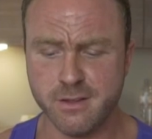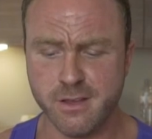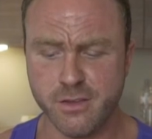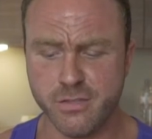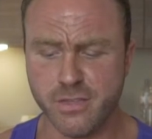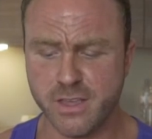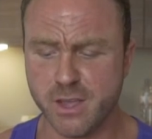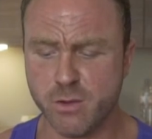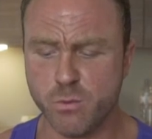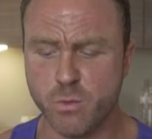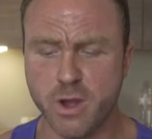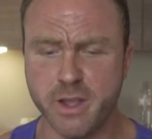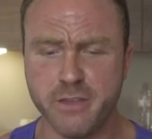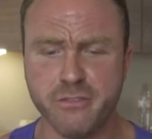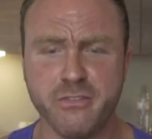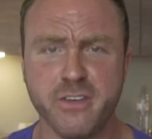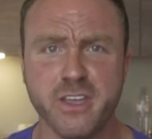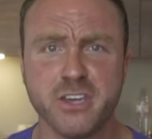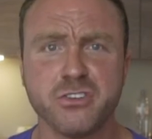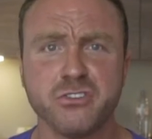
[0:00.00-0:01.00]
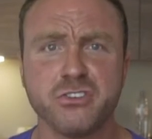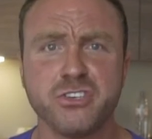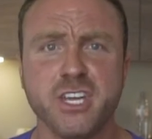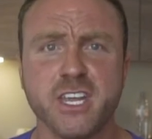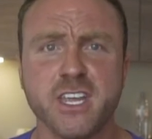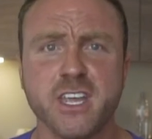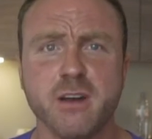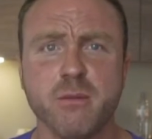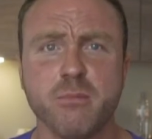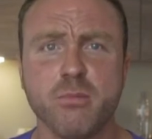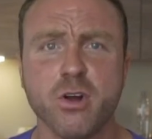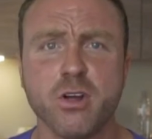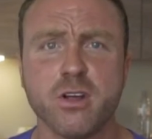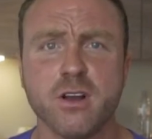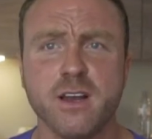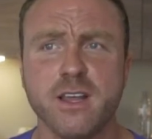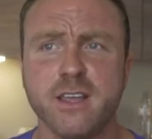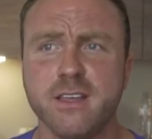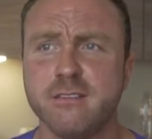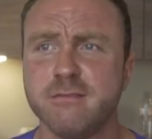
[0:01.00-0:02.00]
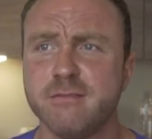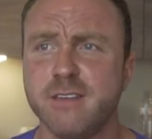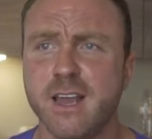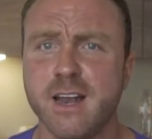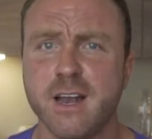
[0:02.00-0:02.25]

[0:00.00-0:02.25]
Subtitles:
a thing of white fish or chicken and broccoli and